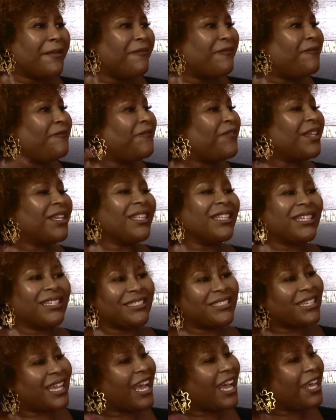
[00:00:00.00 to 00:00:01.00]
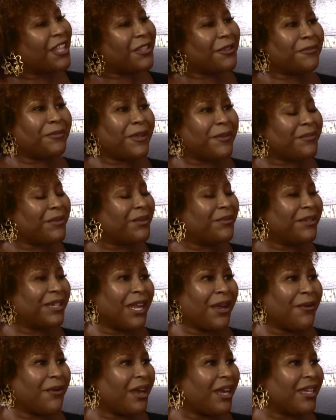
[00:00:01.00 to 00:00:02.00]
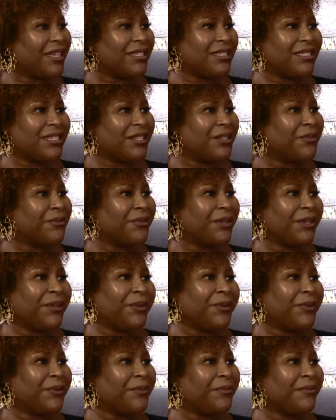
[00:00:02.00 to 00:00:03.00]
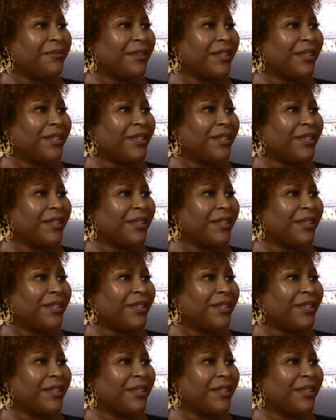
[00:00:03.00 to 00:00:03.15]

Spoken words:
feeling to other people when I walk into the room.